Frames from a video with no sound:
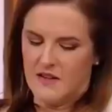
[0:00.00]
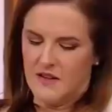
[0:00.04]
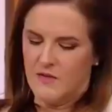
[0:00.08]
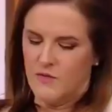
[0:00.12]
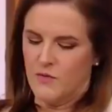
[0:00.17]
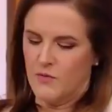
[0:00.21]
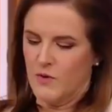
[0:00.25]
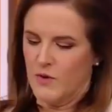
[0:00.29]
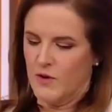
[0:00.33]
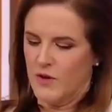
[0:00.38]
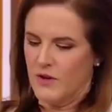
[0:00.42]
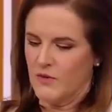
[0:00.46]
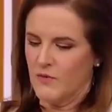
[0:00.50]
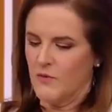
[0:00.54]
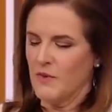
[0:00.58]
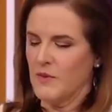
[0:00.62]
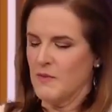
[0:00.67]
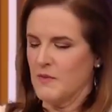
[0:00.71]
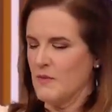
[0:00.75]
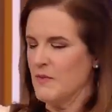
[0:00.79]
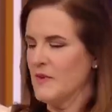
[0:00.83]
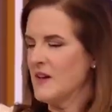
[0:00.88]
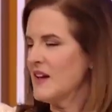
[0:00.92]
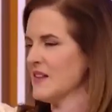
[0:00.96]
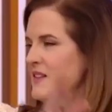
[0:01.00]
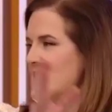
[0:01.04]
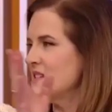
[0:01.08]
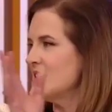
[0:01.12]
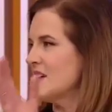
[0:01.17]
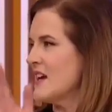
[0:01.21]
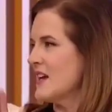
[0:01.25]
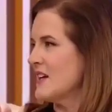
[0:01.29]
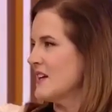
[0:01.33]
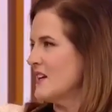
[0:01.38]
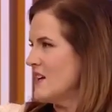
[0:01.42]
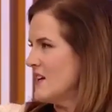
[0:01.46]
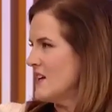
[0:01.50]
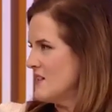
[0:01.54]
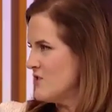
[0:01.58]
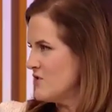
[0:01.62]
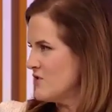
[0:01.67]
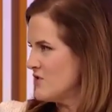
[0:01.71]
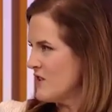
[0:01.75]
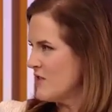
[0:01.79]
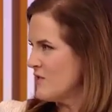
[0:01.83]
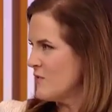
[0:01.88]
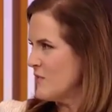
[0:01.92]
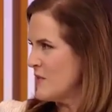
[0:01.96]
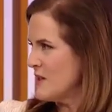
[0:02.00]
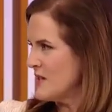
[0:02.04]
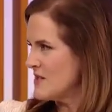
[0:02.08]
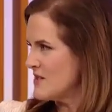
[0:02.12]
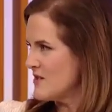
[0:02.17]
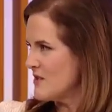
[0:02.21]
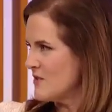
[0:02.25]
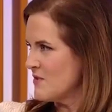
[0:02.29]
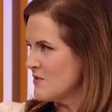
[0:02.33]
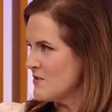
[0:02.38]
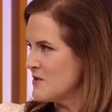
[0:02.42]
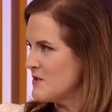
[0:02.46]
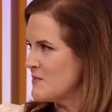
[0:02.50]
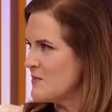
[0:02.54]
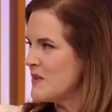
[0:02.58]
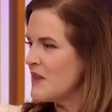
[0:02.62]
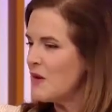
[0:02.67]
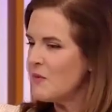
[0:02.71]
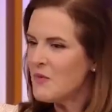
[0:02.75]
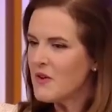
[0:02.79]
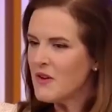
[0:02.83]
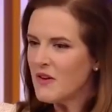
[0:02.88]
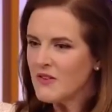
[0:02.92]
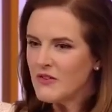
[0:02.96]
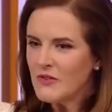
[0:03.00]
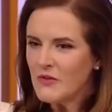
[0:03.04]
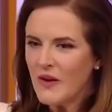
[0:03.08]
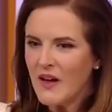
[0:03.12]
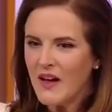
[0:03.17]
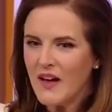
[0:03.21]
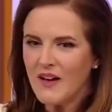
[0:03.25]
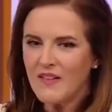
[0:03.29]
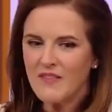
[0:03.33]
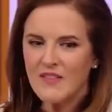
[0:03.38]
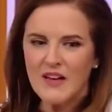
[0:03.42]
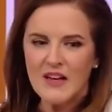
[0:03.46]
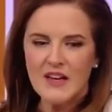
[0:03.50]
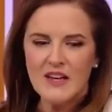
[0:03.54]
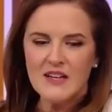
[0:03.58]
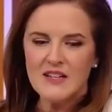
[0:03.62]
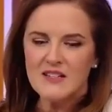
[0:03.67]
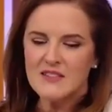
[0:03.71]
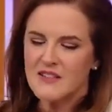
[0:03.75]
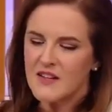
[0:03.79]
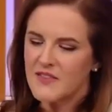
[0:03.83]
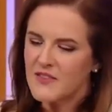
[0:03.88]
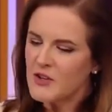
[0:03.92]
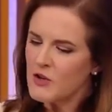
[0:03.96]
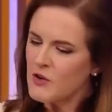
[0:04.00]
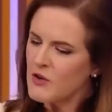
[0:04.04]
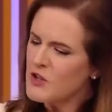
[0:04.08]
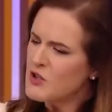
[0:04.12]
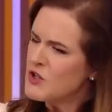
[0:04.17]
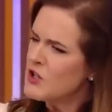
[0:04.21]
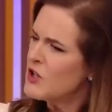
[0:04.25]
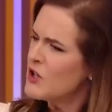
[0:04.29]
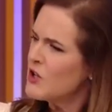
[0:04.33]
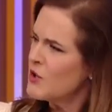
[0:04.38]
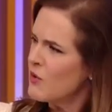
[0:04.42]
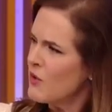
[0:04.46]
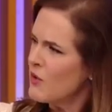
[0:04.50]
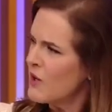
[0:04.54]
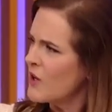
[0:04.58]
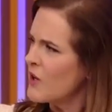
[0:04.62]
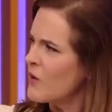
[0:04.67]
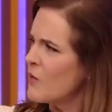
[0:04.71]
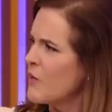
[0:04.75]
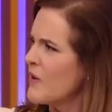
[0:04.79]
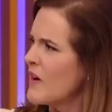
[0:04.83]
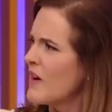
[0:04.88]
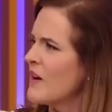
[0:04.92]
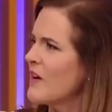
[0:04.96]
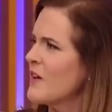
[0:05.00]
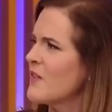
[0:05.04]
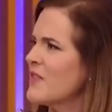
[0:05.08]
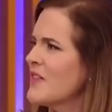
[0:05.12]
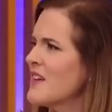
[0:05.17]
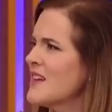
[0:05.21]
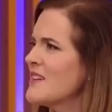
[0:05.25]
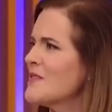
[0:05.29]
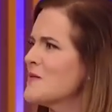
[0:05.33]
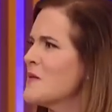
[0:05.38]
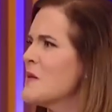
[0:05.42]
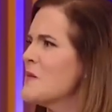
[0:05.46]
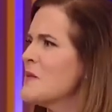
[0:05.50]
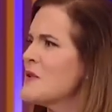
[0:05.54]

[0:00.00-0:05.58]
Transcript: work, I mean, we get these headlines, Jeff Bezos, but then we also have stuff here in New York where things maybe are